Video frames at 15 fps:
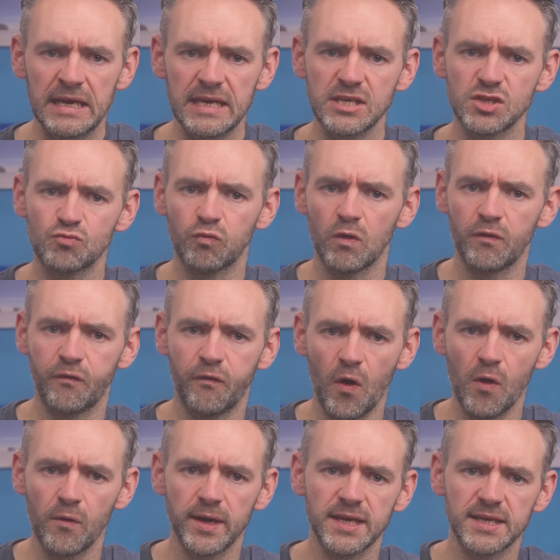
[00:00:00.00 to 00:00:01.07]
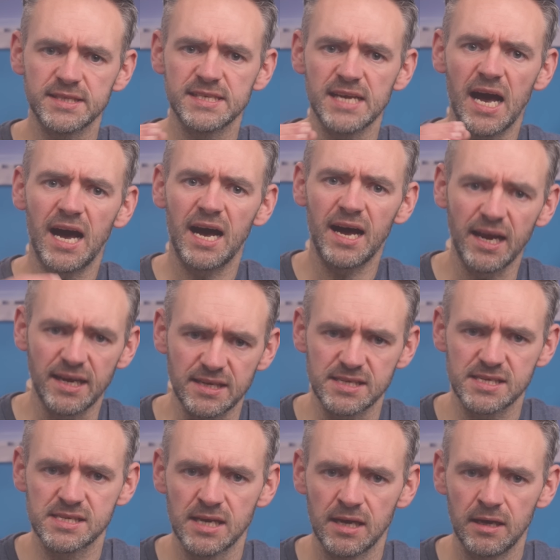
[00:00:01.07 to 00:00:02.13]
is referring to
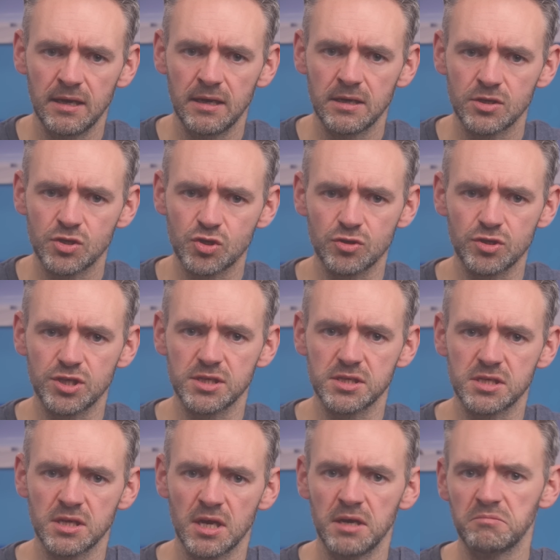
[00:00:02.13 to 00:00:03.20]
heights, such as